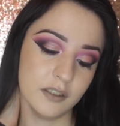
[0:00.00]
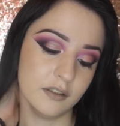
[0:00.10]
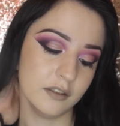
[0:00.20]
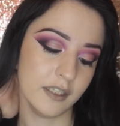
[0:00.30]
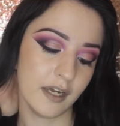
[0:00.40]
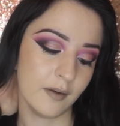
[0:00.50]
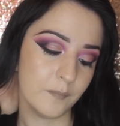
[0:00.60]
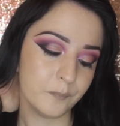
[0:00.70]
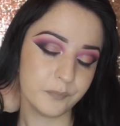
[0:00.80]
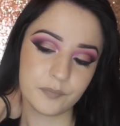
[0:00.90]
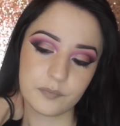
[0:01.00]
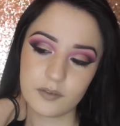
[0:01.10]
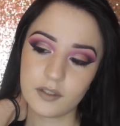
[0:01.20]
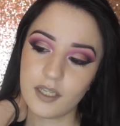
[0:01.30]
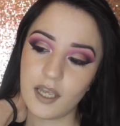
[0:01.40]
And yeah,
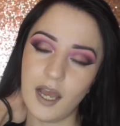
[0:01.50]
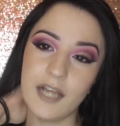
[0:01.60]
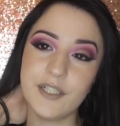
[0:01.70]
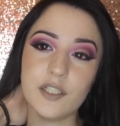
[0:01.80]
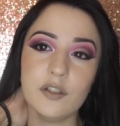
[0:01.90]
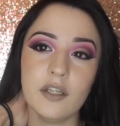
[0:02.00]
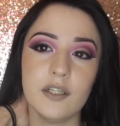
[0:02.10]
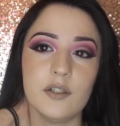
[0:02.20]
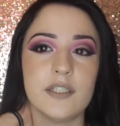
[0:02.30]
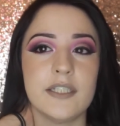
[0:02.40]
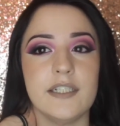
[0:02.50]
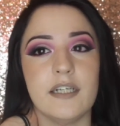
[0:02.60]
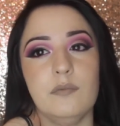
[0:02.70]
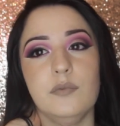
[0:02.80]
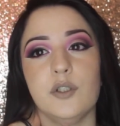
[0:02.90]
I did like sit
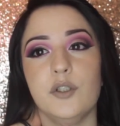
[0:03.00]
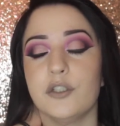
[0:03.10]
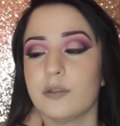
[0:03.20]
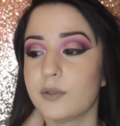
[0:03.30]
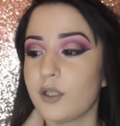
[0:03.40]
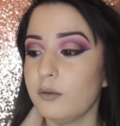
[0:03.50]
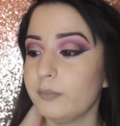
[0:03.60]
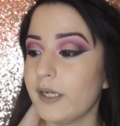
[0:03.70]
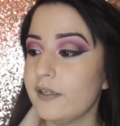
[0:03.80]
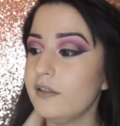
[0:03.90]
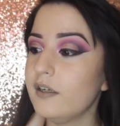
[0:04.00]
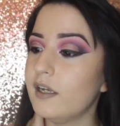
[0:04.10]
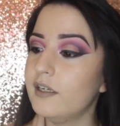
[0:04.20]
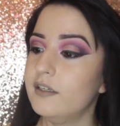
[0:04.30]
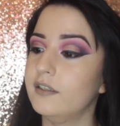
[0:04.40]
down to do some sculpting
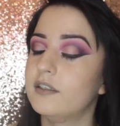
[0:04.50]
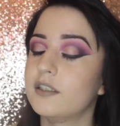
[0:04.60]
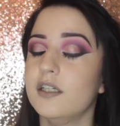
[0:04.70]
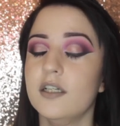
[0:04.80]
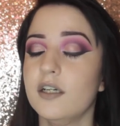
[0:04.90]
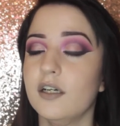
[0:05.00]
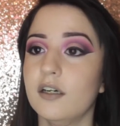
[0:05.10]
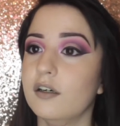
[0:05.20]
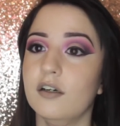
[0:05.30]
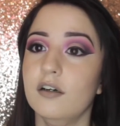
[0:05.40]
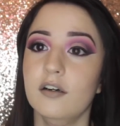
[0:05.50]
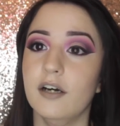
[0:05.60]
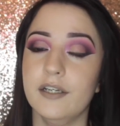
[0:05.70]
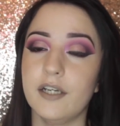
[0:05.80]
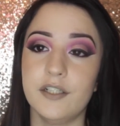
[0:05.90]
and
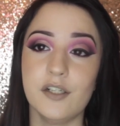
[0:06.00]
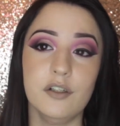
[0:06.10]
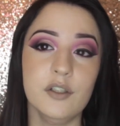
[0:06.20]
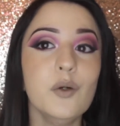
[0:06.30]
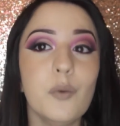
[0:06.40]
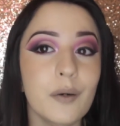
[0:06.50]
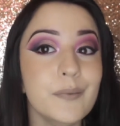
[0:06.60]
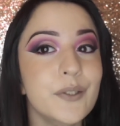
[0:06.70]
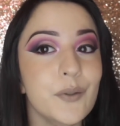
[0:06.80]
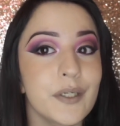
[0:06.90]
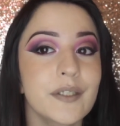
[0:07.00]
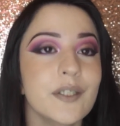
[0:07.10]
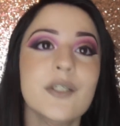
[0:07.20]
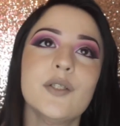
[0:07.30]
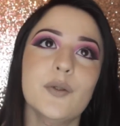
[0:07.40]
like I didn't really know what I was doing,
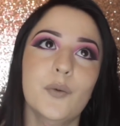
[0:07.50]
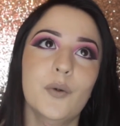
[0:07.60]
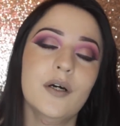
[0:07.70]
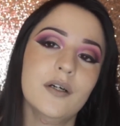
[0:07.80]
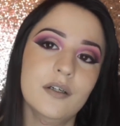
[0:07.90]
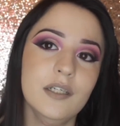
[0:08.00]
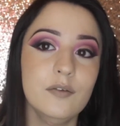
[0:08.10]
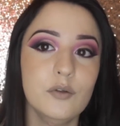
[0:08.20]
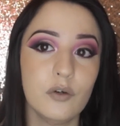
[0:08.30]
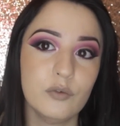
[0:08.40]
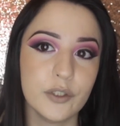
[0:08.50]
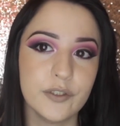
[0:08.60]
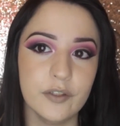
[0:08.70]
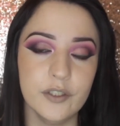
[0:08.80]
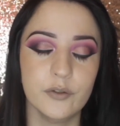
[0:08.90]
so even though I've
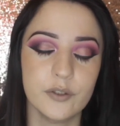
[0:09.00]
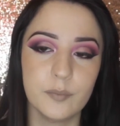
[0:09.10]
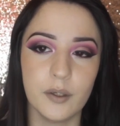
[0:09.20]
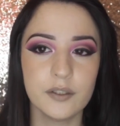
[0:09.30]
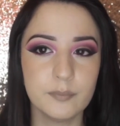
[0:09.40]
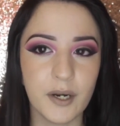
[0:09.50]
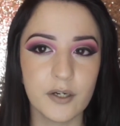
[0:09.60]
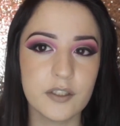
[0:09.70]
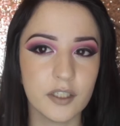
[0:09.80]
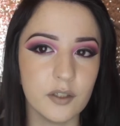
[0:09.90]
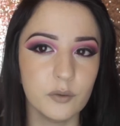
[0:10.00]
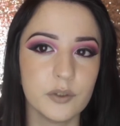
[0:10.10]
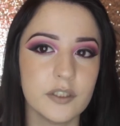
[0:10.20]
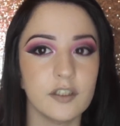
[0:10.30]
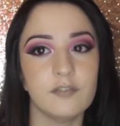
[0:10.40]
watched videos, but it's better to take
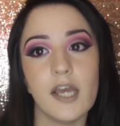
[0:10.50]
notes and stuff.